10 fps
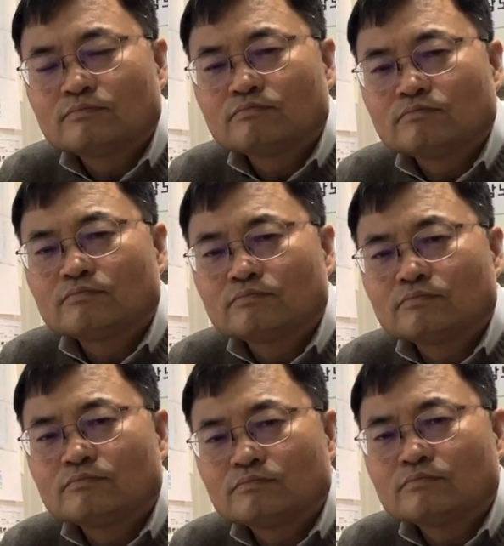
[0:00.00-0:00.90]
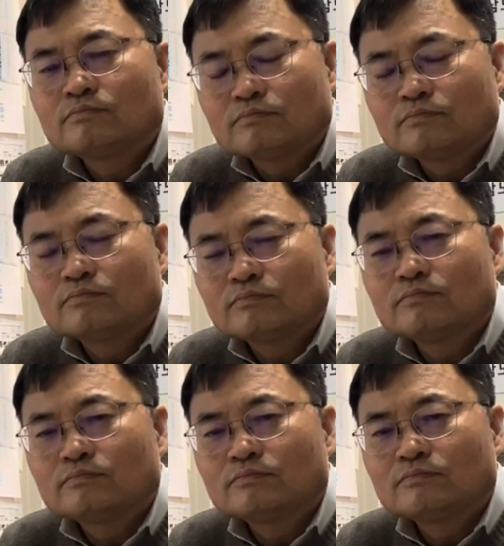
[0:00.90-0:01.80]
rules of employment.
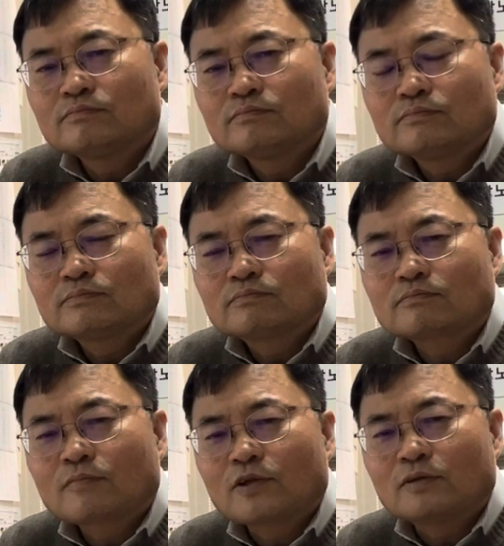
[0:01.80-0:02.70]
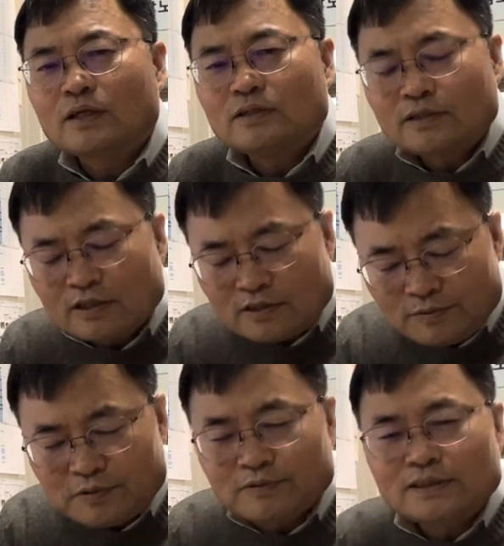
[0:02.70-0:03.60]
Thank you very much. Mm, okay, thank you
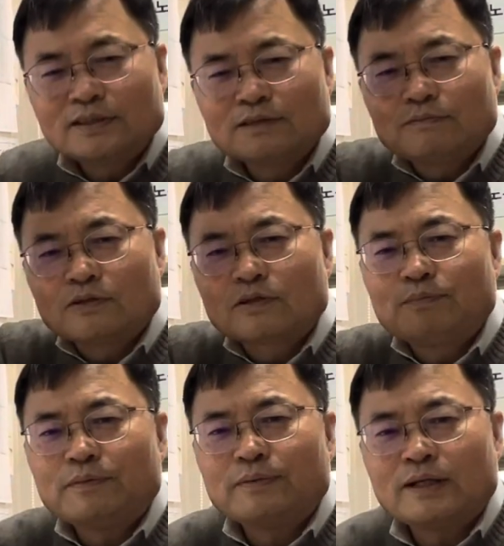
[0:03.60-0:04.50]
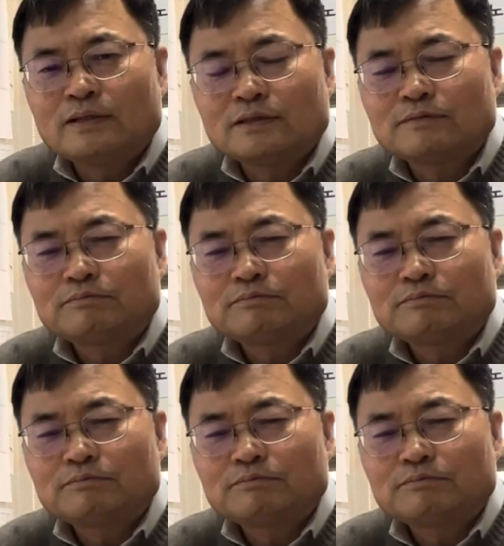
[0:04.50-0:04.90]
for watching. Okay, bye bye.